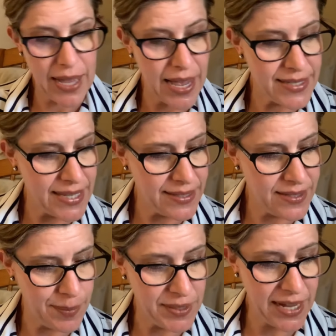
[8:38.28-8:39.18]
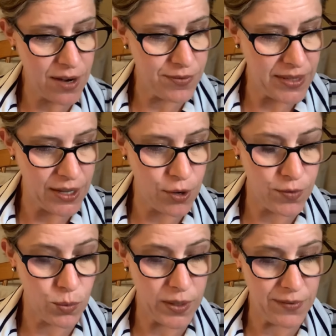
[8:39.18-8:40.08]
as they stepped carefully
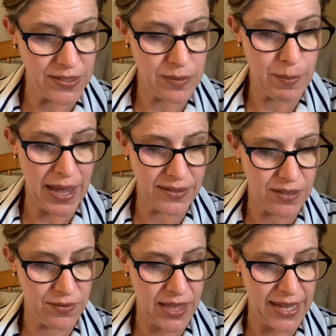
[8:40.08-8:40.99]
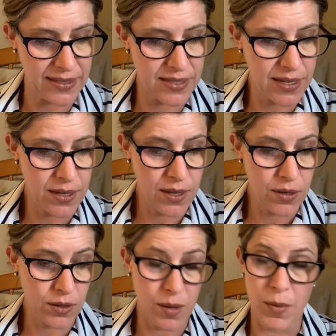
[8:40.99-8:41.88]
over one of its massive legs.
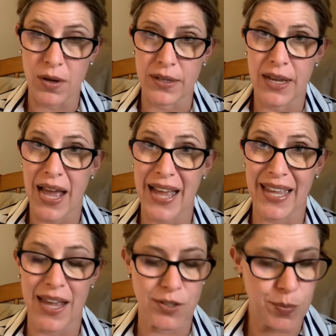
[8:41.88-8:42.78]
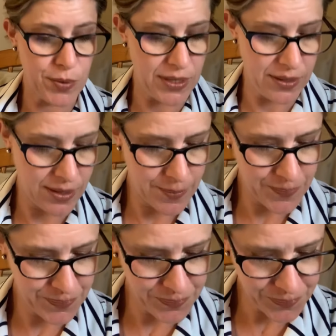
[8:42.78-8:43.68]
Come on, I can't breathe.
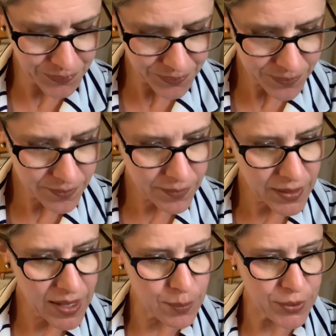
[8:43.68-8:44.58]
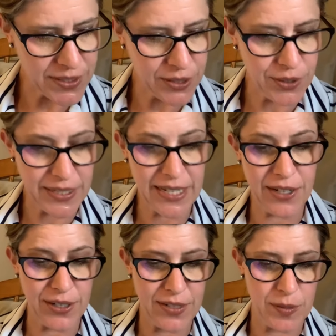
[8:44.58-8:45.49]
And boys and girls,
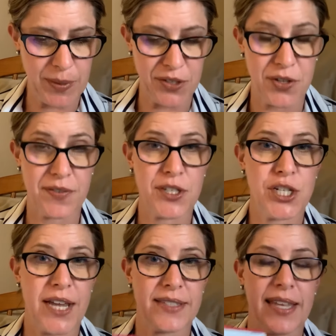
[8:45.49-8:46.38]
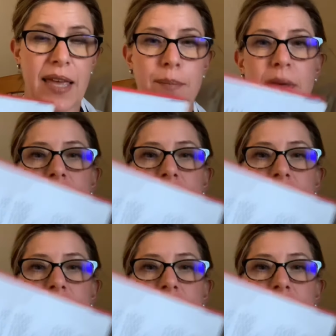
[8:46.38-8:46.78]
here is a picture of the chess game.